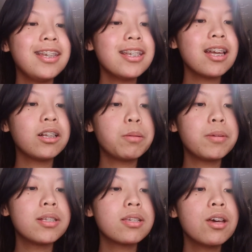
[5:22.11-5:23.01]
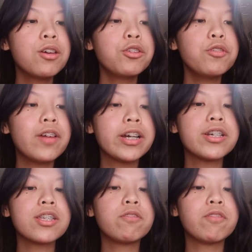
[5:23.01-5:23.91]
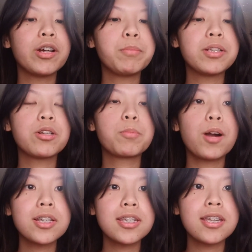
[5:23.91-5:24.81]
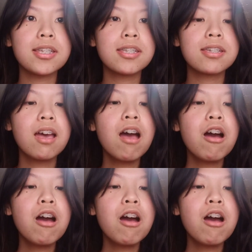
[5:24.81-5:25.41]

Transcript: these elements through various environmental processes.